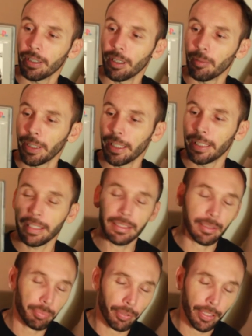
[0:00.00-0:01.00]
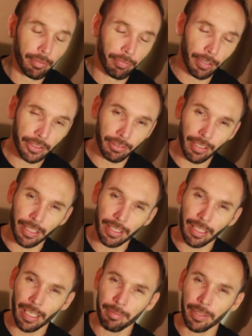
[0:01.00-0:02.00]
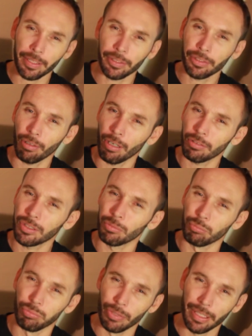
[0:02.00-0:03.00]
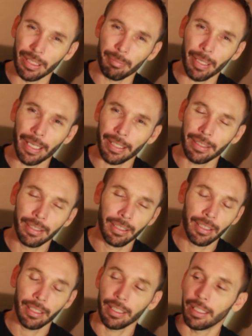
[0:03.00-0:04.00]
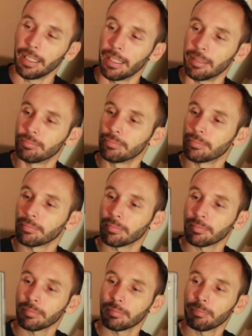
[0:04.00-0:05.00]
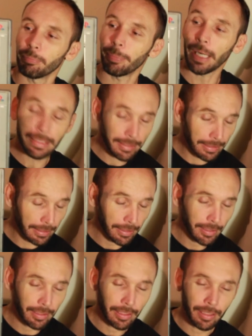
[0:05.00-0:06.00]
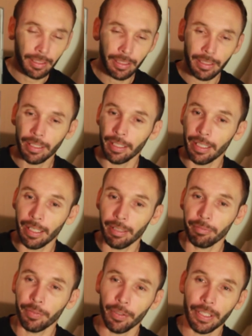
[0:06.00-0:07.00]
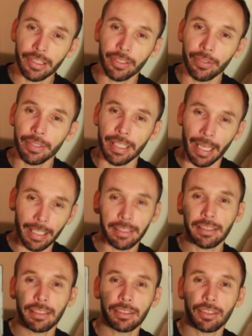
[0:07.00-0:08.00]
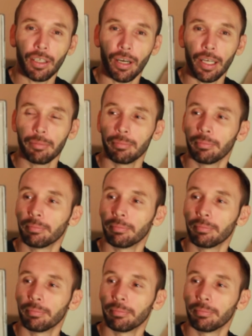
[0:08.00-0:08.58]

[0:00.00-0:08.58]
mean, it is a pretty frustrating game. The controls are really bad. But if you're into gangster type